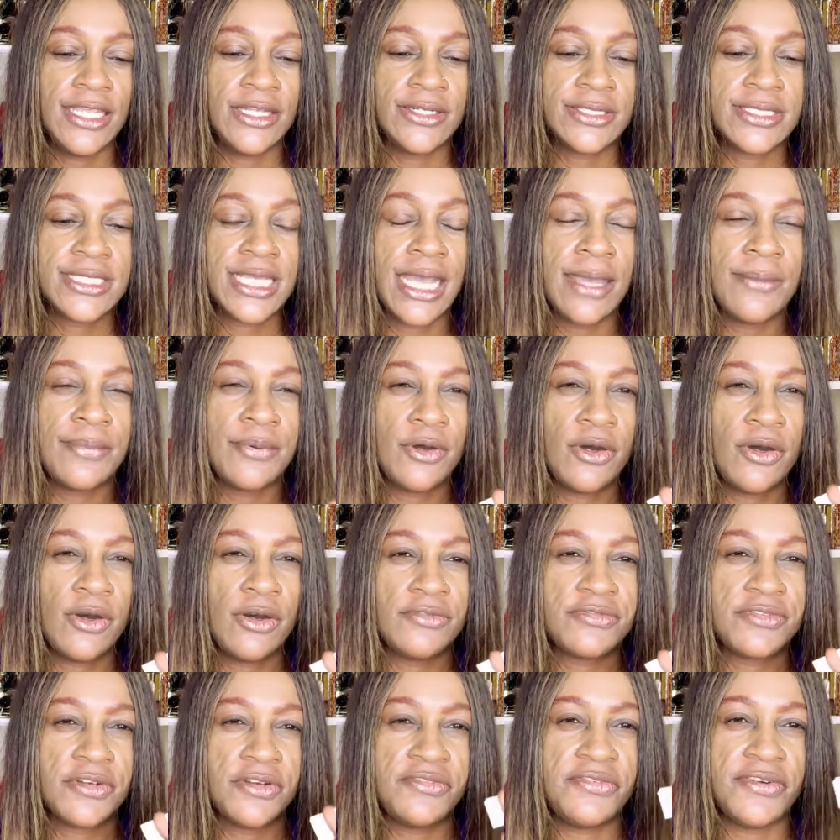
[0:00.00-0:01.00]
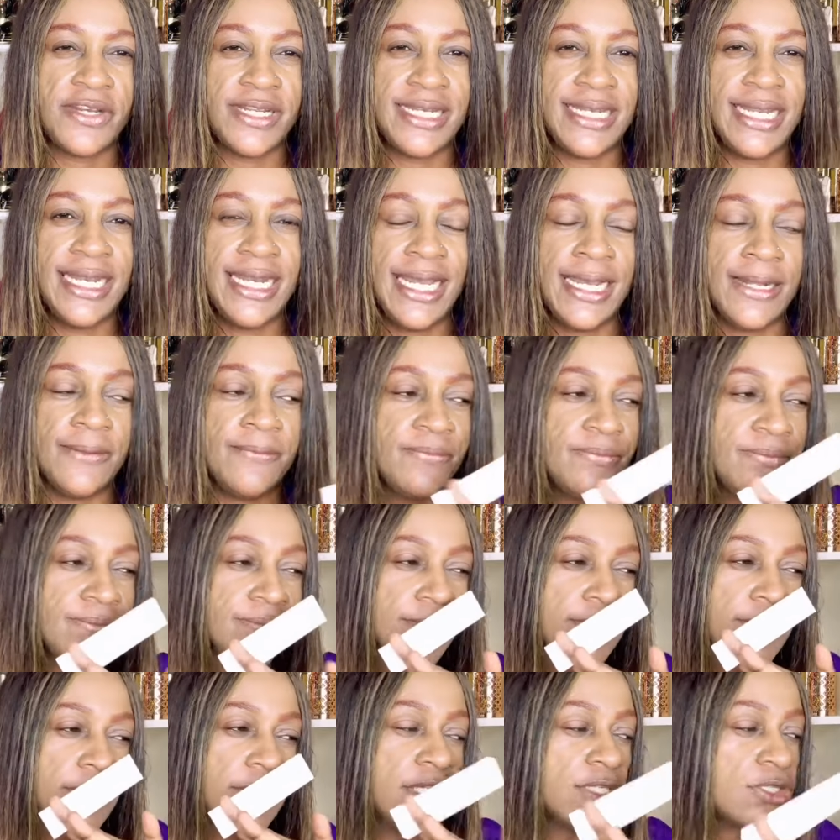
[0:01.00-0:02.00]
type of vanilla.
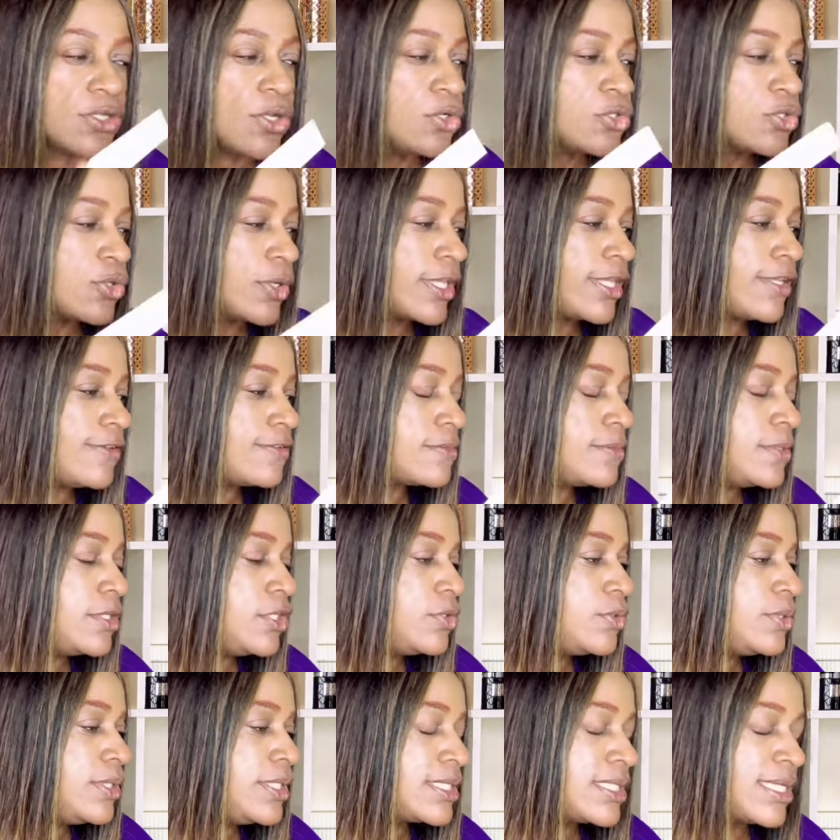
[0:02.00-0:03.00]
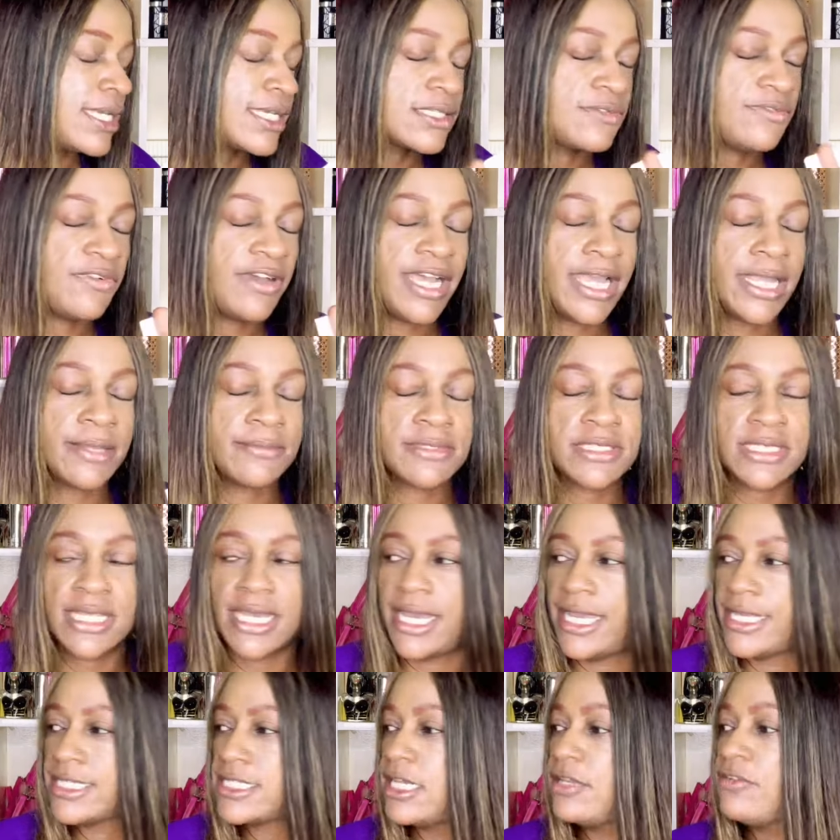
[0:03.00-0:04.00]
This also gives me unisex vibes,
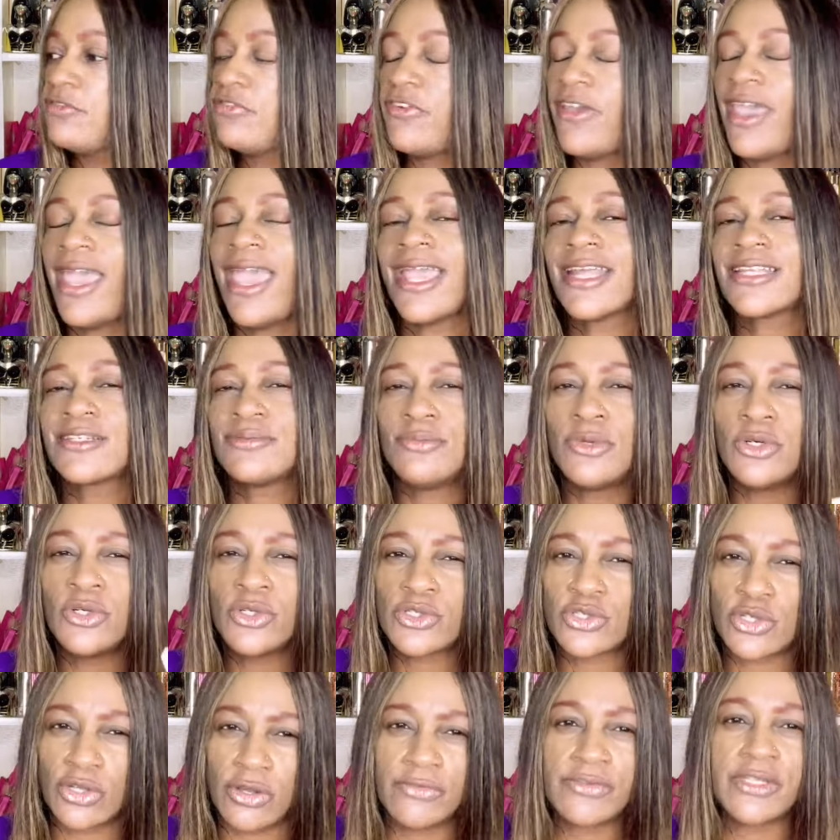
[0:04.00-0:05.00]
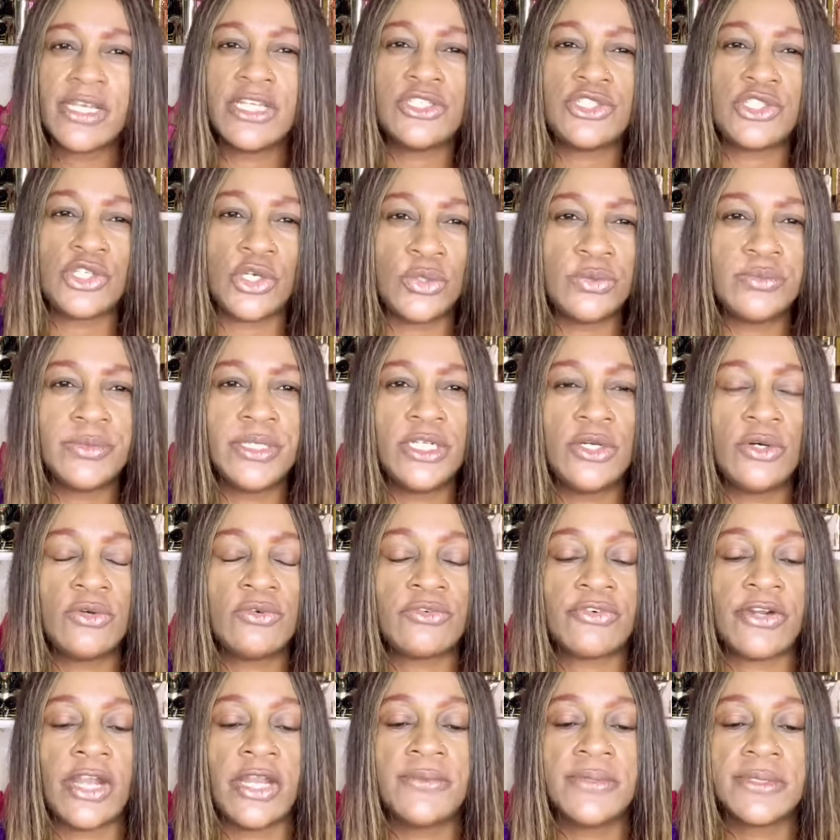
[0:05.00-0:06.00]
guys. In fact, most of the Jo Malone
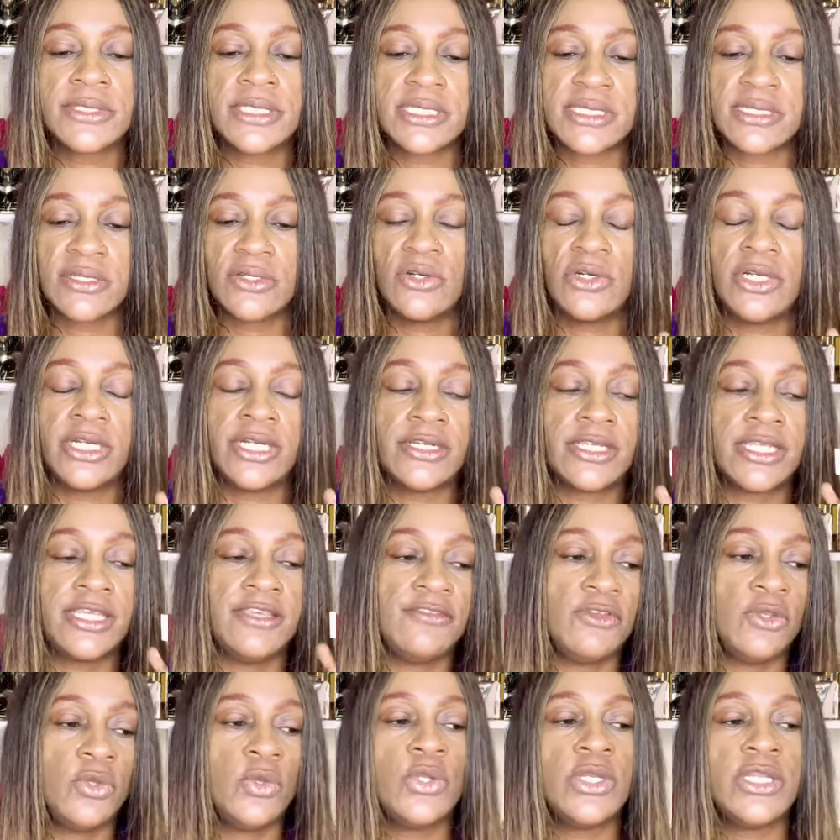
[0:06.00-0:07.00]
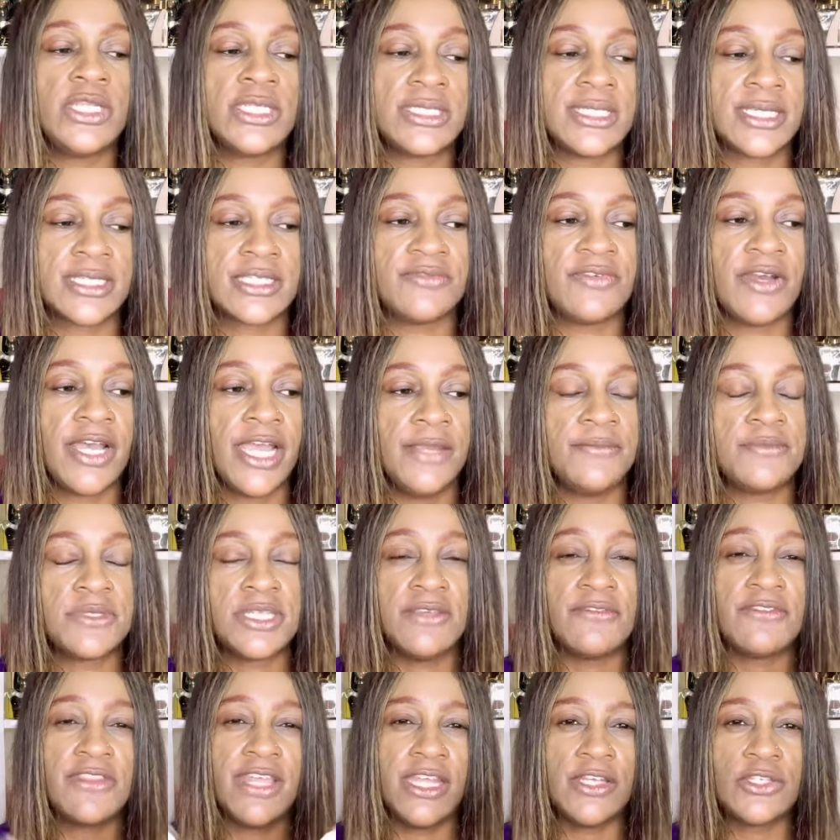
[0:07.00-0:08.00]
fragrances are gonna give you unisex vibes.
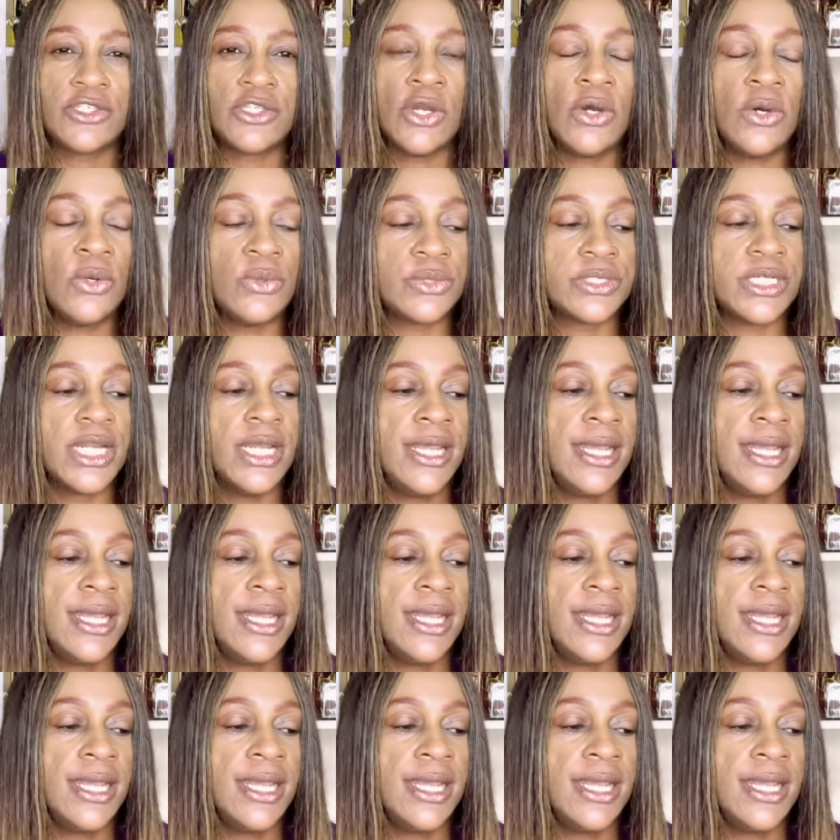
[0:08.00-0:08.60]
If they don't,